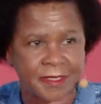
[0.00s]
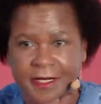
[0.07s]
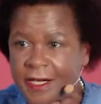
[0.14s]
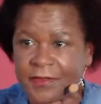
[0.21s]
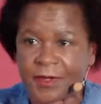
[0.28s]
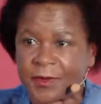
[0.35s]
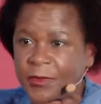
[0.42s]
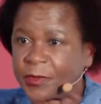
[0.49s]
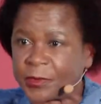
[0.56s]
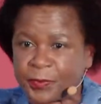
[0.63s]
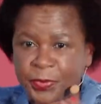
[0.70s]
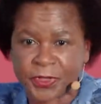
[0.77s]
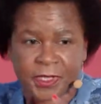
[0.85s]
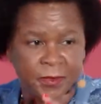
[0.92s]
driver
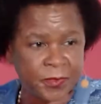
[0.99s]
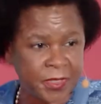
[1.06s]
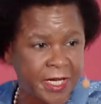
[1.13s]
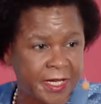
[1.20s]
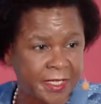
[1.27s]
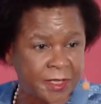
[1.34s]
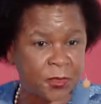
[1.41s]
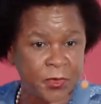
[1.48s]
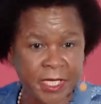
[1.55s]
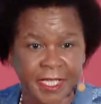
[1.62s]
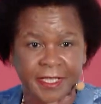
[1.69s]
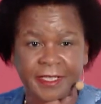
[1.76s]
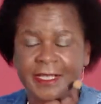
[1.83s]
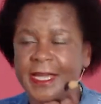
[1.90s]
and put them behind a
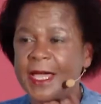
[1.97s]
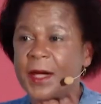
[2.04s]
wheel.